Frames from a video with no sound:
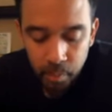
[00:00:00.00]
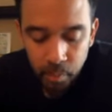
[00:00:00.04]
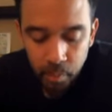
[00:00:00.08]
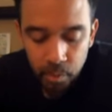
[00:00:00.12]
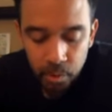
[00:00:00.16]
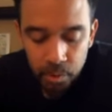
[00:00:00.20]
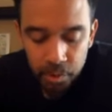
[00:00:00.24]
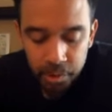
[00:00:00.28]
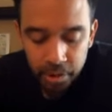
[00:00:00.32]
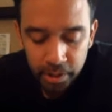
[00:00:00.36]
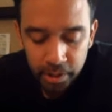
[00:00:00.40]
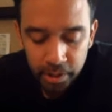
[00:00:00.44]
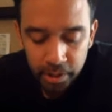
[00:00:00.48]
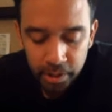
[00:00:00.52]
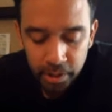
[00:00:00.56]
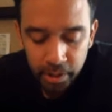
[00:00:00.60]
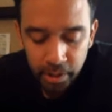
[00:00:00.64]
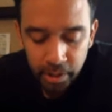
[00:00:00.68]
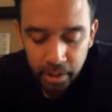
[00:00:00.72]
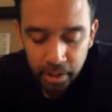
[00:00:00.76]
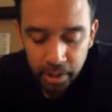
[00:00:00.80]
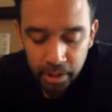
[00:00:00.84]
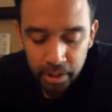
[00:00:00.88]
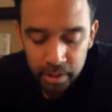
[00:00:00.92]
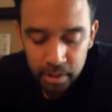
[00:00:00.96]
Pull
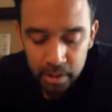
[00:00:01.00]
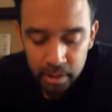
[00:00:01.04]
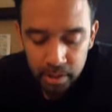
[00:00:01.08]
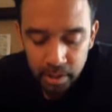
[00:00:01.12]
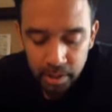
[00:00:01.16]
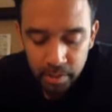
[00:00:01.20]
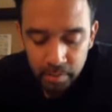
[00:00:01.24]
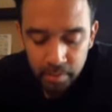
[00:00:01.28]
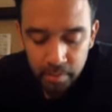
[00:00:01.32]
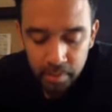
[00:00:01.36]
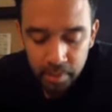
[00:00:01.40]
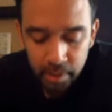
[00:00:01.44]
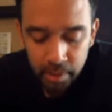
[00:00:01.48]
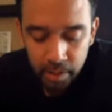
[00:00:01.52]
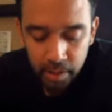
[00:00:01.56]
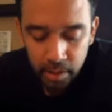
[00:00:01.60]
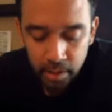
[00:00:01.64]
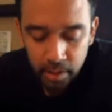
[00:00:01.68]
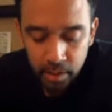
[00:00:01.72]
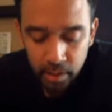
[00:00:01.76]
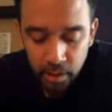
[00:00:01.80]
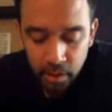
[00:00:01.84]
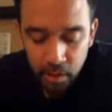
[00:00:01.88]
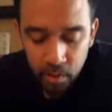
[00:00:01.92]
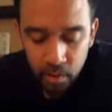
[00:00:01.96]
gently against them
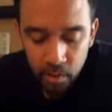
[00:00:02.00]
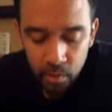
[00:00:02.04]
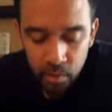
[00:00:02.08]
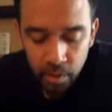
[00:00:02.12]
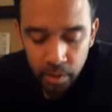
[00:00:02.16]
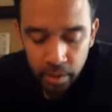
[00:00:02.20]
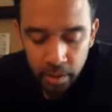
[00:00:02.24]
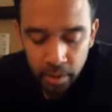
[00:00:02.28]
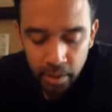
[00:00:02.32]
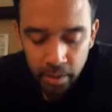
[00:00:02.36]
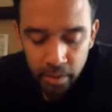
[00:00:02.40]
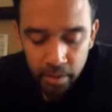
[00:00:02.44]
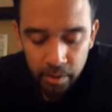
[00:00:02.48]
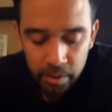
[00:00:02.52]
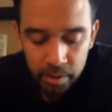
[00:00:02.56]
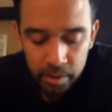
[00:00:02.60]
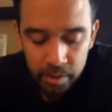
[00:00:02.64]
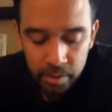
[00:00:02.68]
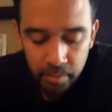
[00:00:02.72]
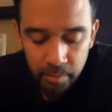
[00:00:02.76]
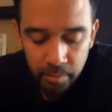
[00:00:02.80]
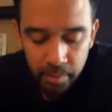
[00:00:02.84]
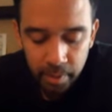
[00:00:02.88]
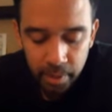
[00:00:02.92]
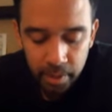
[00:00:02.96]
in a low gear
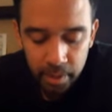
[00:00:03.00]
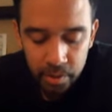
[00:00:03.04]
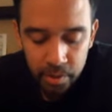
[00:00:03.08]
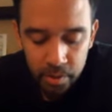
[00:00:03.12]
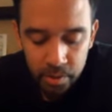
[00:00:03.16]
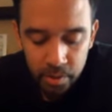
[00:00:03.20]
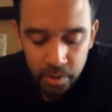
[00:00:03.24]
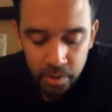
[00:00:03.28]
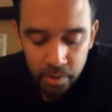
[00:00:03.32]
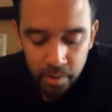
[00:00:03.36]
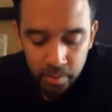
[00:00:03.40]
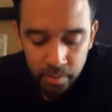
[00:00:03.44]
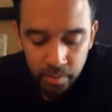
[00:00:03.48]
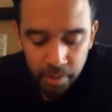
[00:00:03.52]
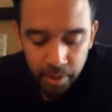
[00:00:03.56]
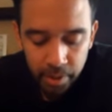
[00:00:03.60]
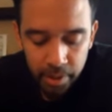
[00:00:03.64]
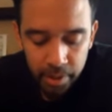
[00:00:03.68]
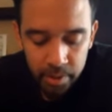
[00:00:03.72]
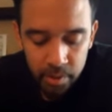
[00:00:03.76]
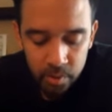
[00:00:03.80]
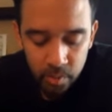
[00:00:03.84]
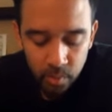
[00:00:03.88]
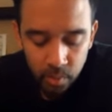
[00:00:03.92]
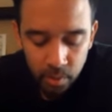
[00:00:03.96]
to make sure the
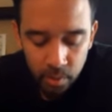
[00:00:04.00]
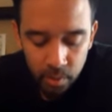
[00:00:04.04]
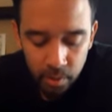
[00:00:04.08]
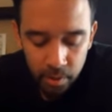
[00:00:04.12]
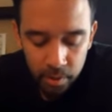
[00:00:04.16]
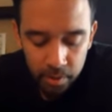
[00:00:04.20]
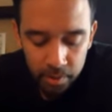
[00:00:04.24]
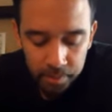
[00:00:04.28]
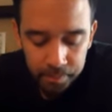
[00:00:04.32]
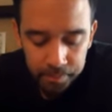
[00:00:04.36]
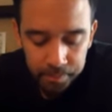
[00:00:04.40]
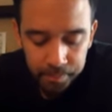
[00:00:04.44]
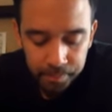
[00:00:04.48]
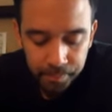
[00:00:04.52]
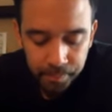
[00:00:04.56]
brakes work.